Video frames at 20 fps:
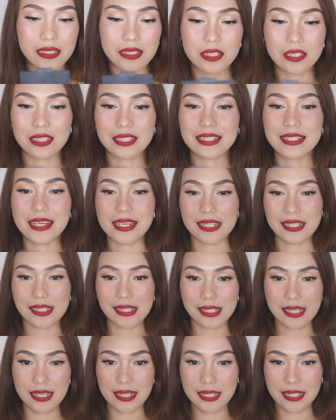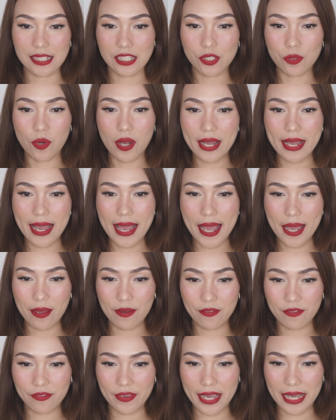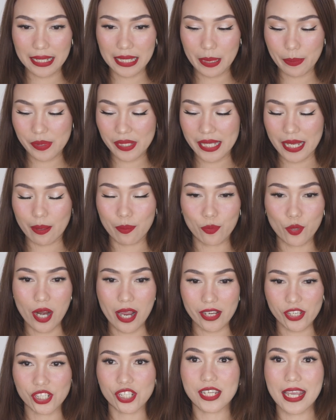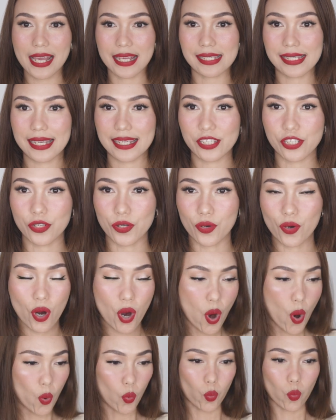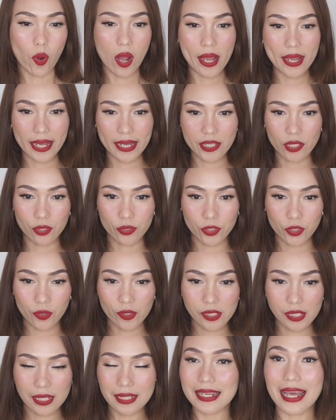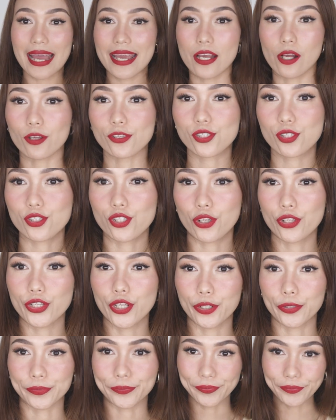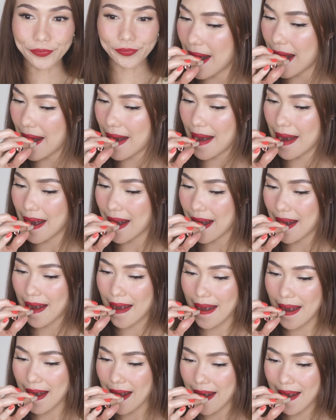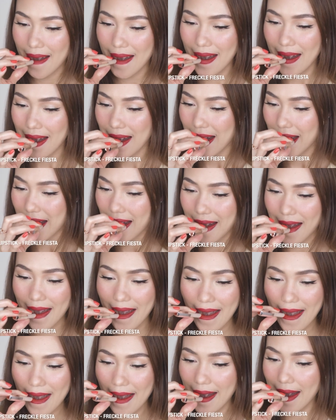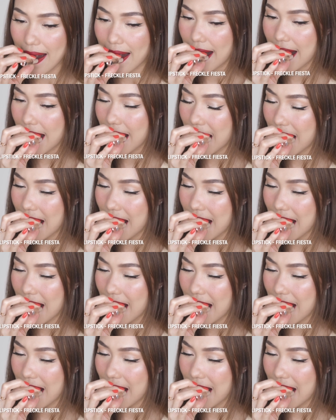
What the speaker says: Goodness, do I have a lipstick brush? Yes, I do. Why I don't use it, I also don't know. And this is Freckle Fiesta.